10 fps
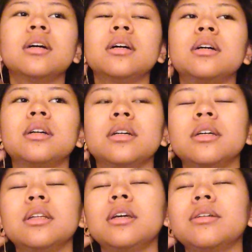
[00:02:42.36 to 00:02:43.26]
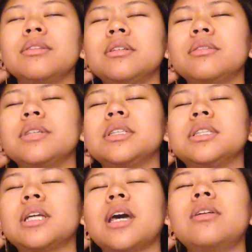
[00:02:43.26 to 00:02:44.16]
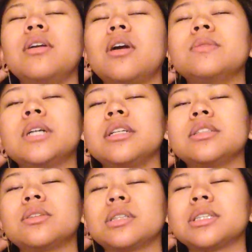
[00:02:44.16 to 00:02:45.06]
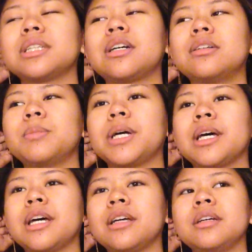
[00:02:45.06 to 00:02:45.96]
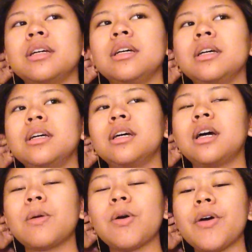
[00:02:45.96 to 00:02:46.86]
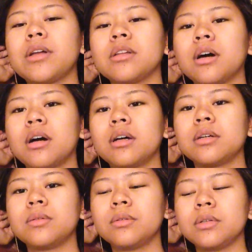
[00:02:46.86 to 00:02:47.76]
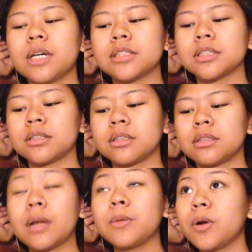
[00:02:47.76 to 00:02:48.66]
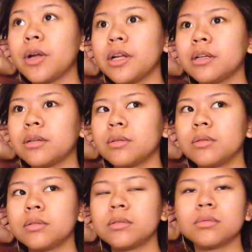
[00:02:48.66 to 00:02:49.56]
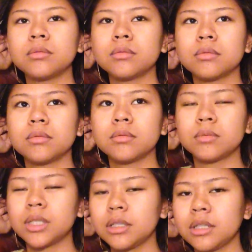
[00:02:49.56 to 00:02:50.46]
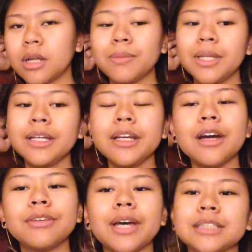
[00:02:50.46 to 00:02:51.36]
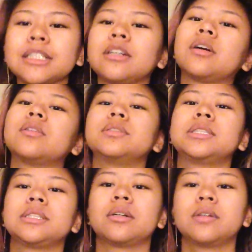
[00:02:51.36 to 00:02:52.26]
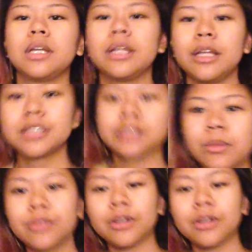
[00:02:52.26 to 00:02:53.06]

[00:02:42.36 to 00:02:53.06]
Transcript: and they have their own verses. I don't know, I'm trying to sort this out in my head. I'm going along as I go. I'm going what? I'm thinking of it as I go. So it's going to be